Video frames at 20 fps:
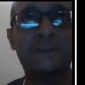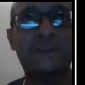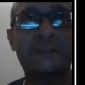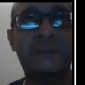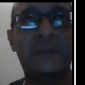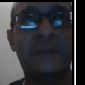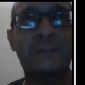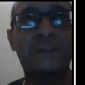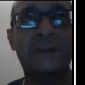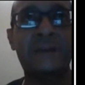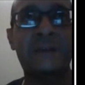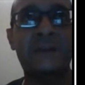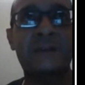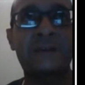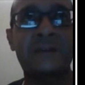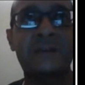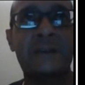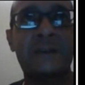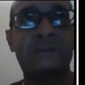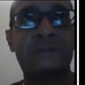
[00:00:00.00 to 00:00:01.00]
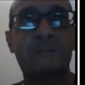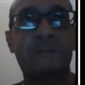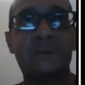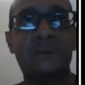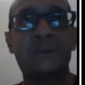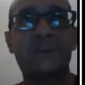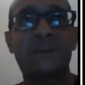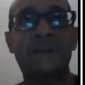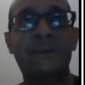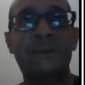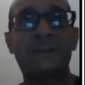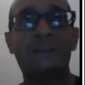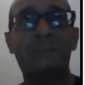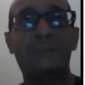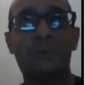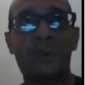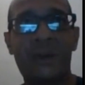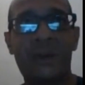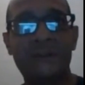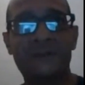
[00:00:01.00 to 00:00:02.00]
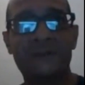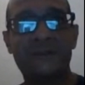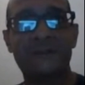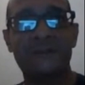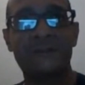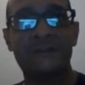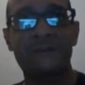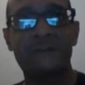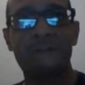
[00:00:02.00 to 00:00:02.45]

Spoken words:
to come in and really impress.